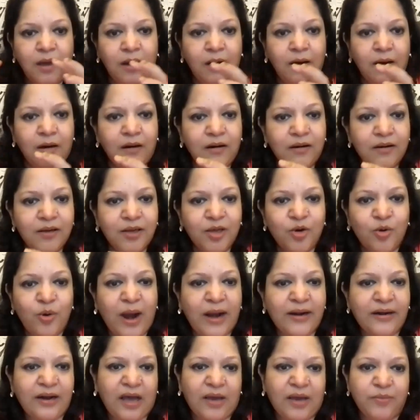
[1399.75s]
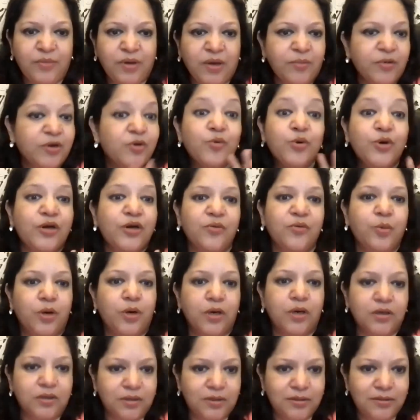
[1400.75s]
at IBM, it wouldn't have
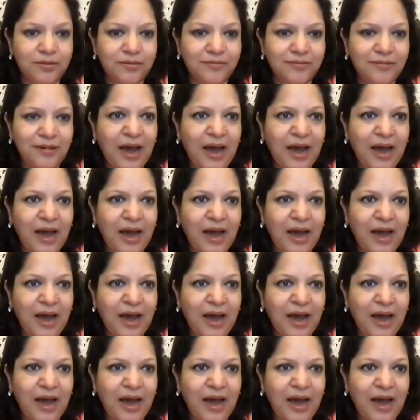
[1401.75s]
worked.